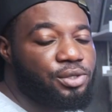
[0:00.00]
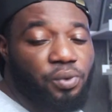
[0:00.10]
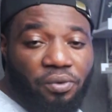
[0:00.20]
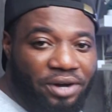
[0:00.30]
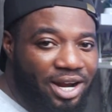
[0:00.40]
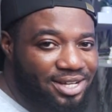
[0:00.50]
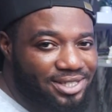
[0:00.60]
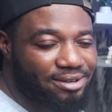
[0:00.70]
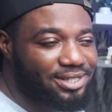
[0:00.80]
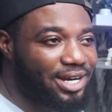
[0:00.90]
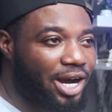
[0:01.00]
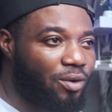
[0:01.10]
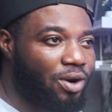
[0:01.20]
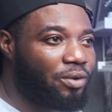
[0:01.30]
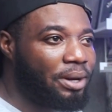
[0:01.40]
So we find ourselves in an
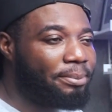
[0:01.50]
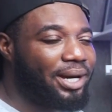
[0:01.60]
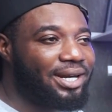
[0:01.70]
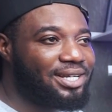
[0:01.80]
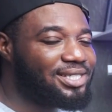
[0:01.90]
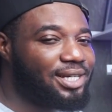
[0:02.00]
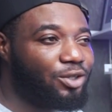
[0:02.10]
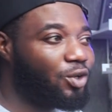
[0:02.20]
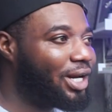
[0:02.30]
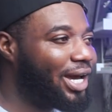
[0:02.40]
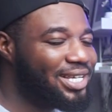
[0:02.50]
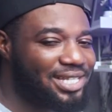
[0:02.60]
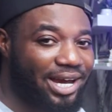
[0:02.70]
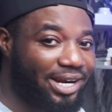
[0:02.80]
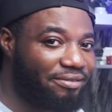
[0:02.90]
era where buying and selling online is
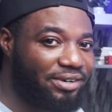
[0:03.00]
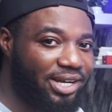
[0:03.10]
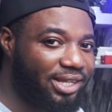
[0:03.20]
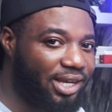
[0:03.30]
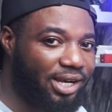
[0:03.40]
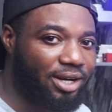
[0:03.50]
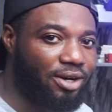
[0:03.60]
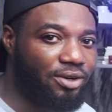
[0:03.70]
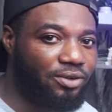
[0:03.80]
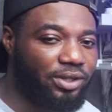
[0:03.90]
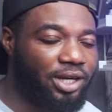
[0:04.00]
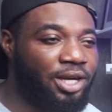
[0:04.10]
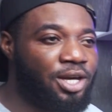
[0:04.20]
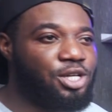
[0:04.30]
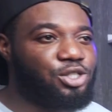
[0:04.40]
like an everyday thing now. Okay,
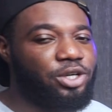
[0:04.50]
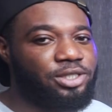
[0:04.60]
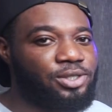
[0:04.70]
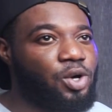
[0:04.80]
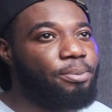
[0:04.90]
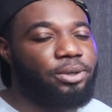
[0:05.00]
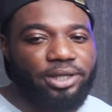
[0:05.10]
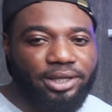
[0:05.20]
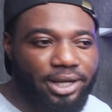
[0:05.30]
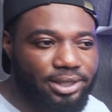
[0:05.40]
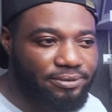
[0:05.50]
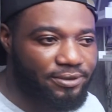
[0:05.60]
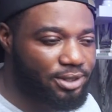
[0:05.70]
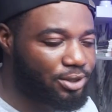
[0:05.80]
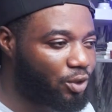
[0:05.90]
so you just hop on the net,
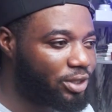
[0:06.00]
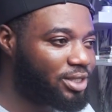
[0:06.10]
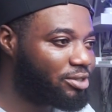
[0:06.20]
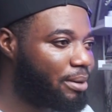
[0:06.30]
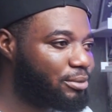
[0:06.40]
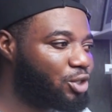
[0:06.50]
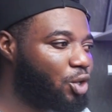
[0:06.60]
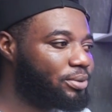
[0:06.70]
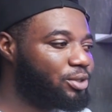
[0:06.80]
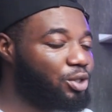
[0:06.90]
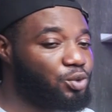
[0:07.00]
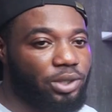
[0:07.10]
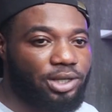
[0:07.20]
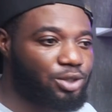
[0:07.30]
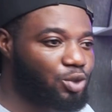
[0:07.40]
visit your Instagram shops, your
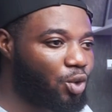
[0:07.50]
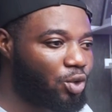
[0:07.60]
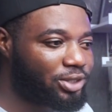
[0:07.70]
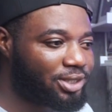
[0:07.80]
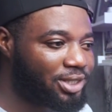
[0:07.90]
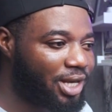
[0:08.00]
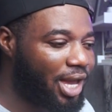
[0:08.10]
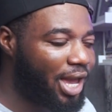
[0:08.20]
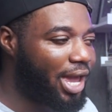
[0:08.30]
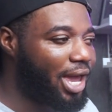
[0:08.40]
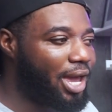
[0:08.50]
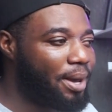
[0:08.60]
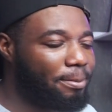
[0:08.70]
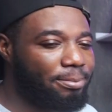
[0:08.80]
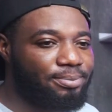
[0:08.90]
Twitter stores,
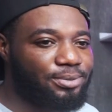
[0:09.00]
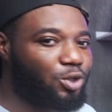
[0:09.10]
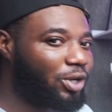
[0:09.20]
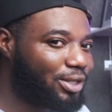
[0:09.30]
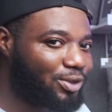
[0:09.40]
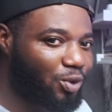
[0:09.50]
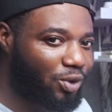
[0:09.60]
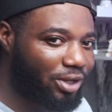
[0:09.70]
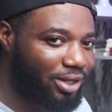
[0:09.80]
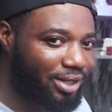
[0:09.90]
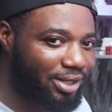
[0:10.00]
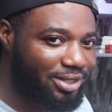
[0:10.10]
Tonaton,